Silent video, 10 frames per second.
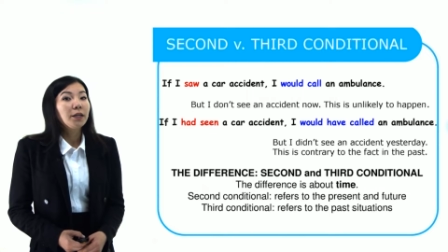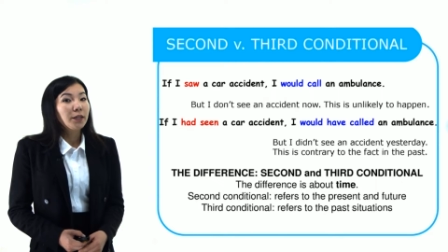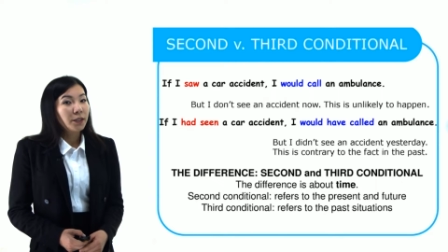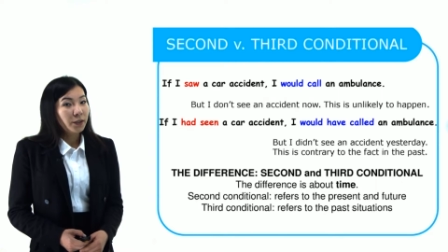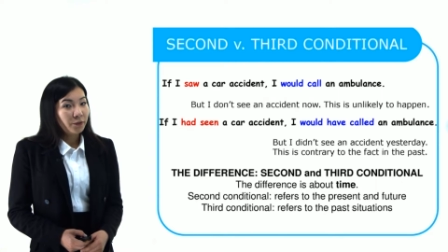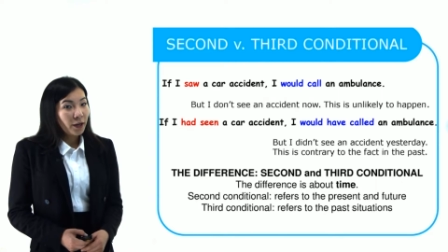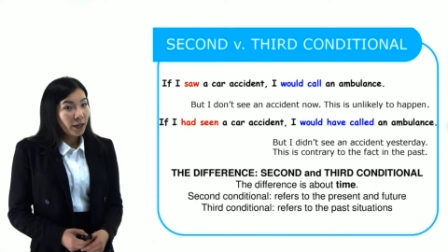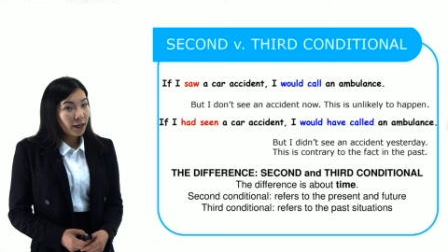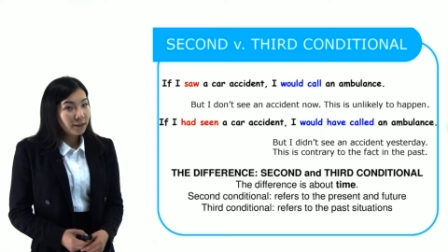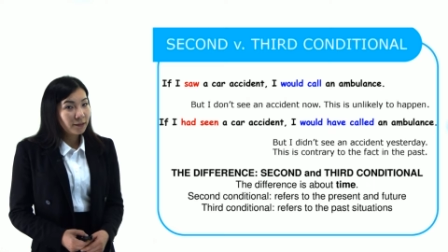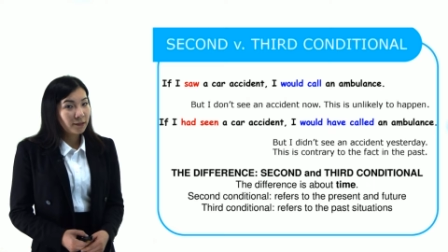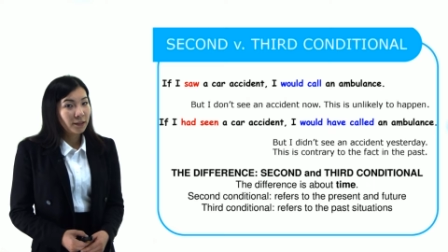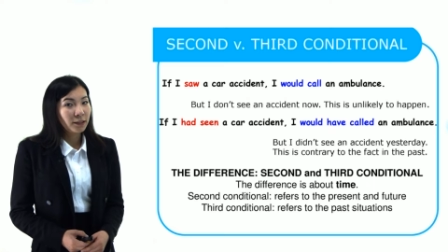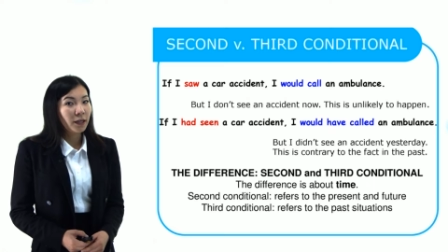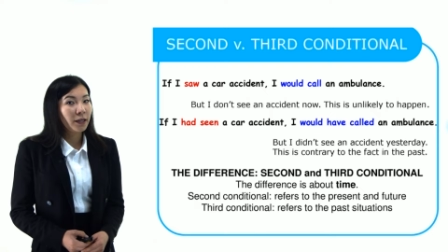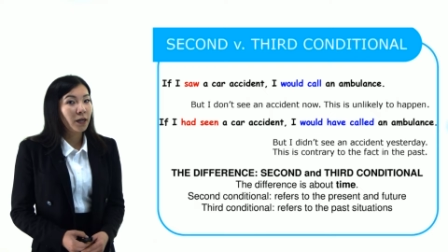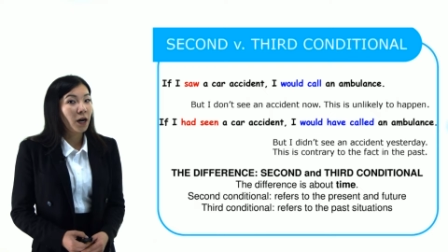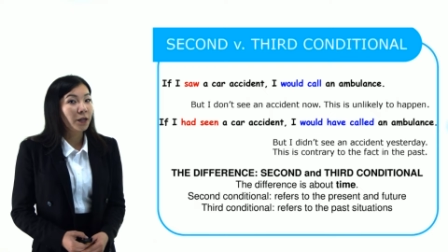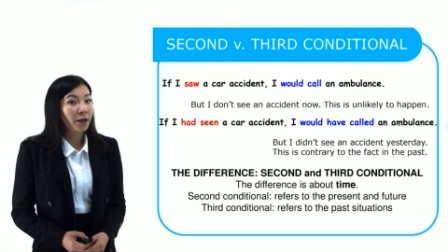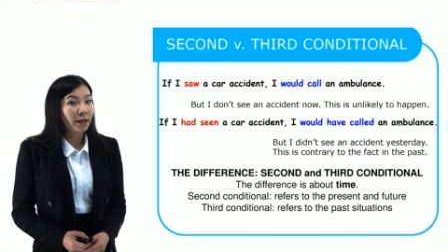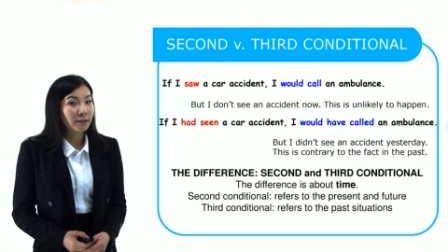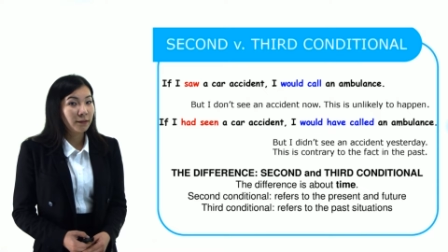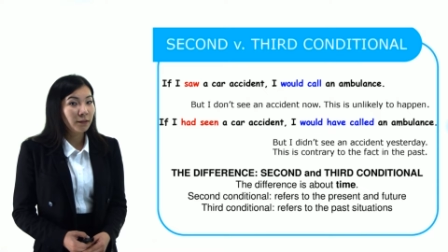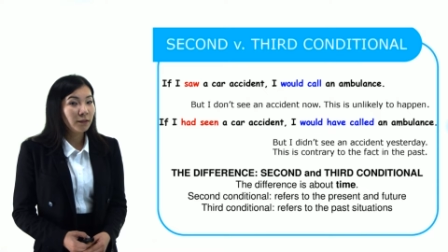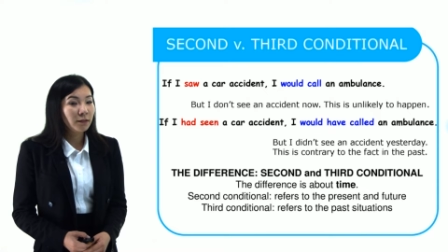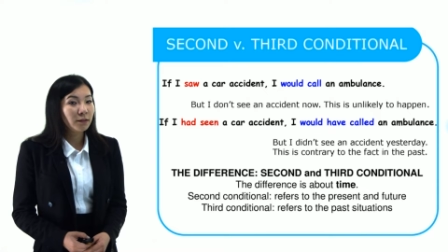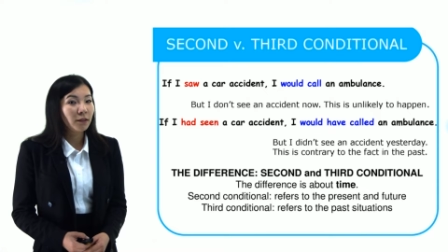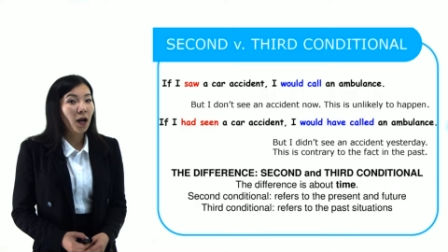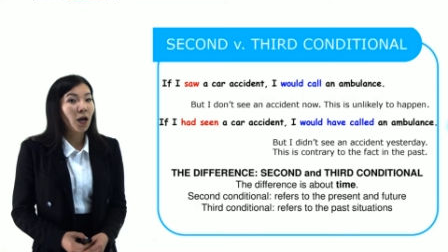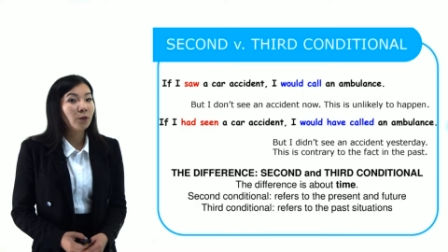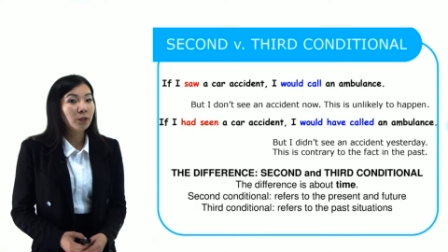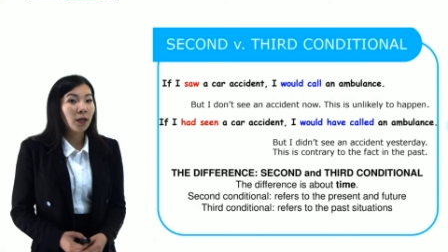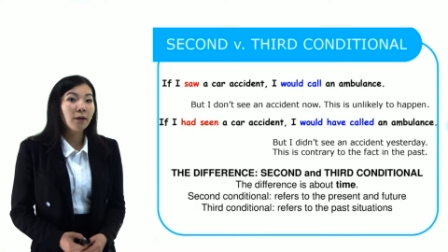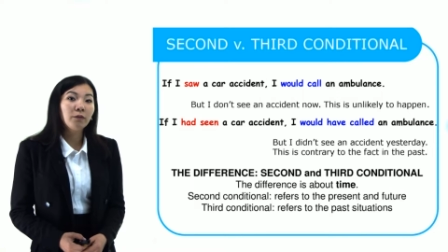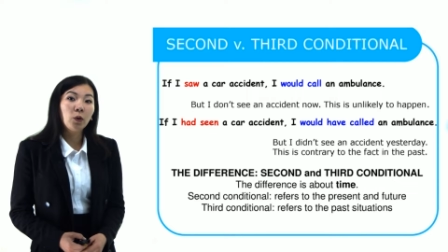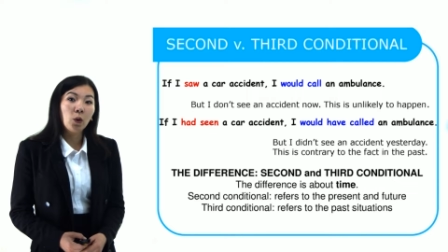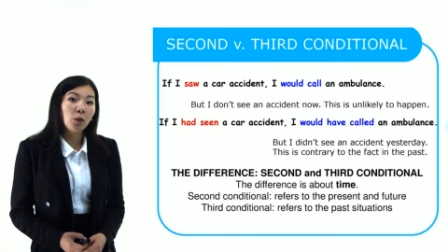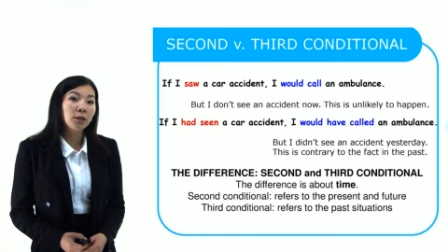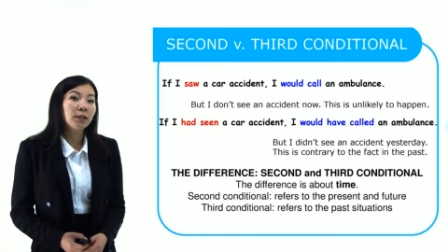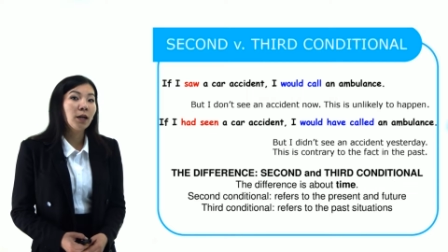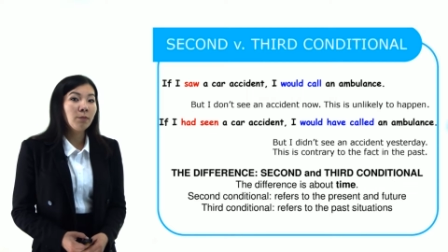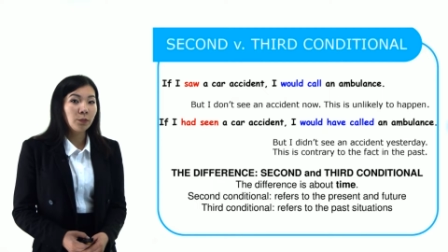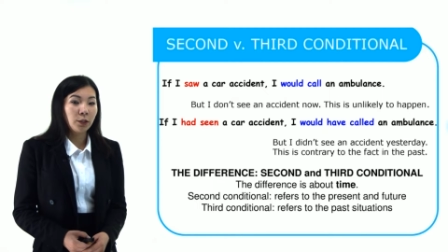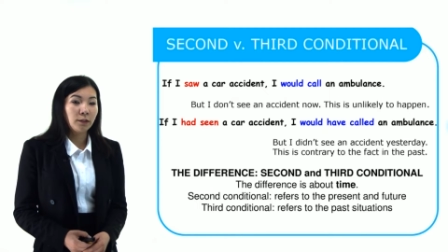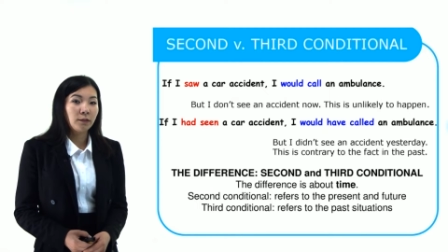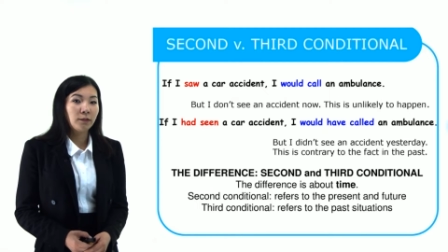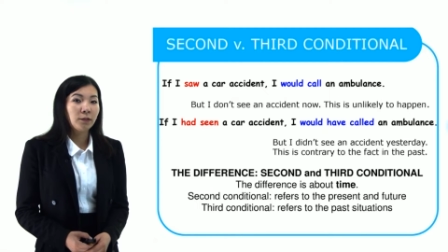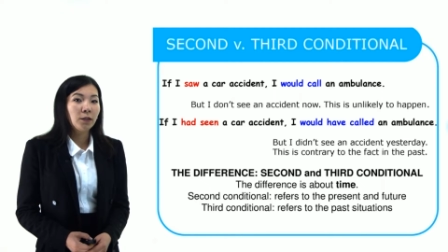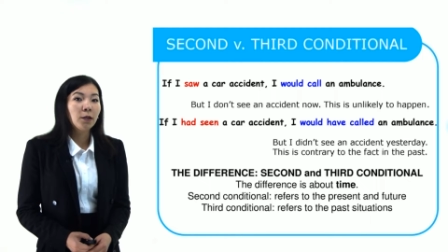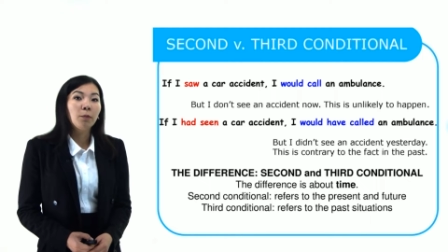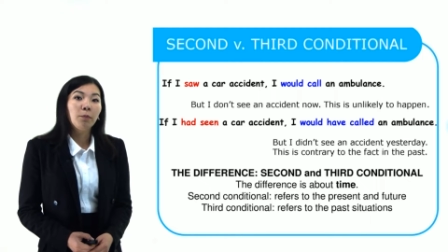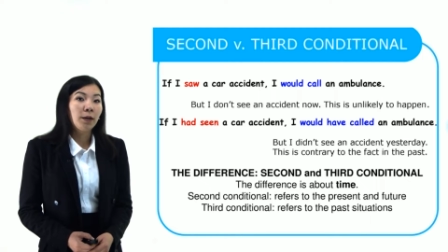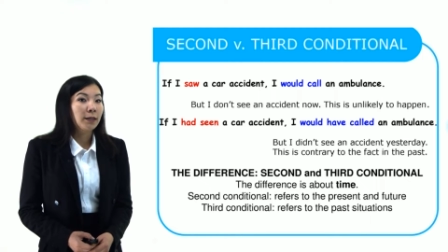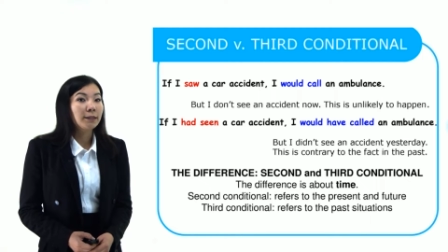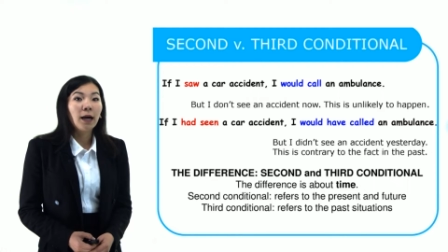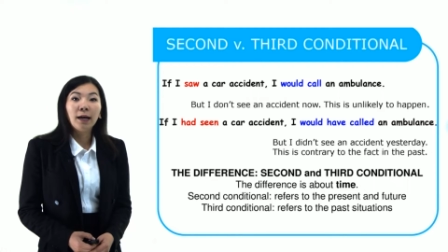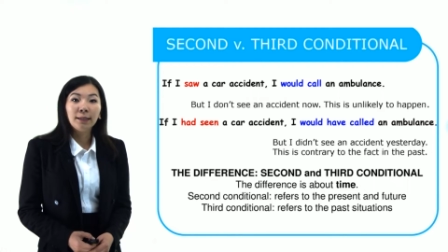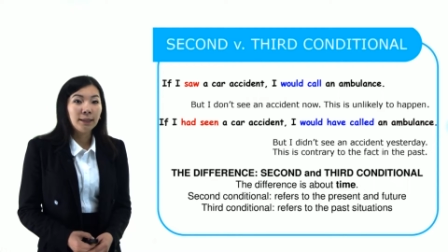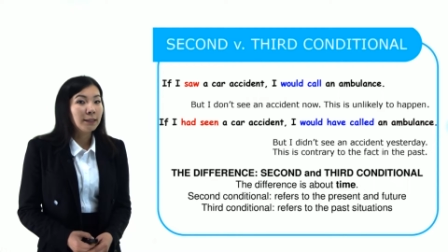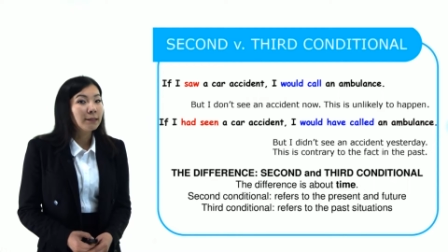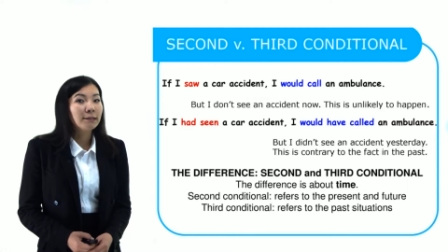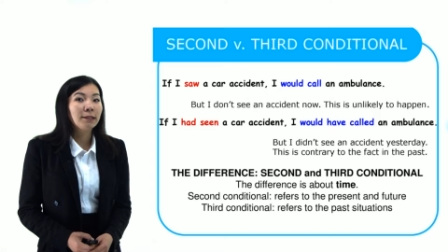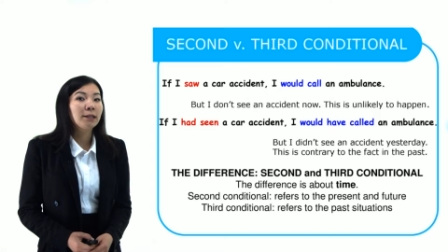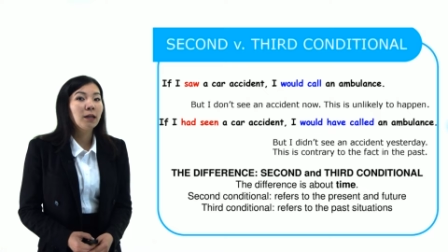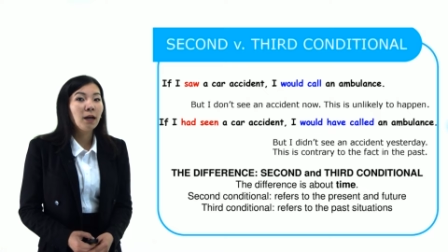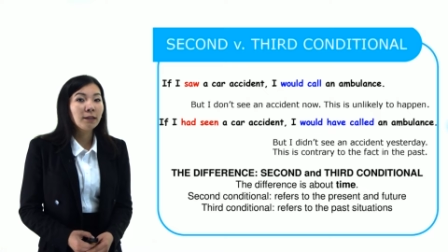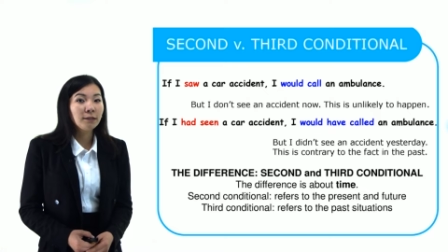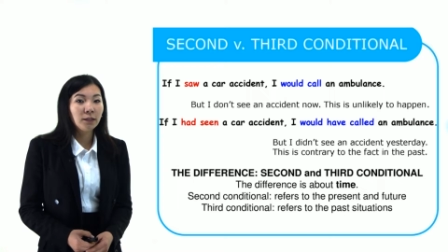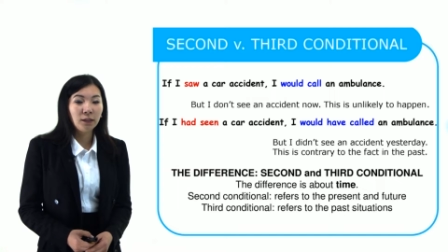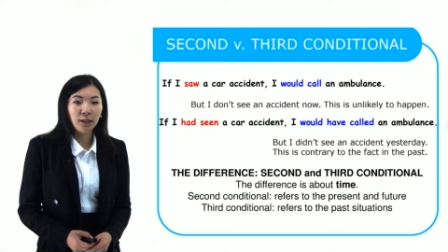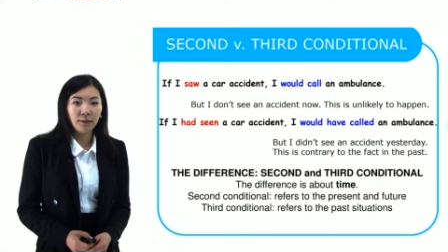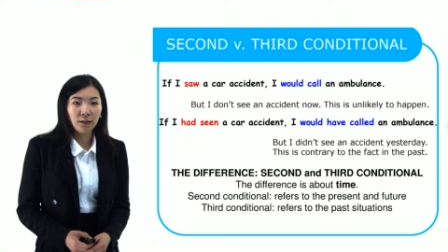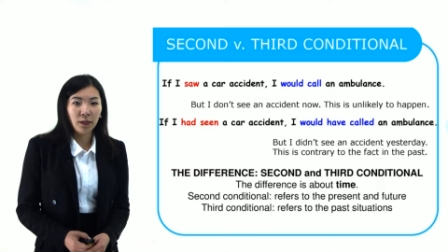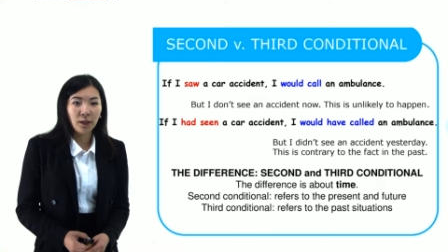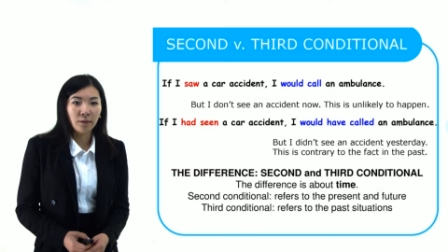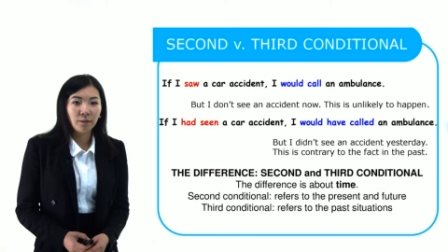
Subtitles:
If I had seen a car accident, I would have called an ambulance. But I didn't see an accident yesterday.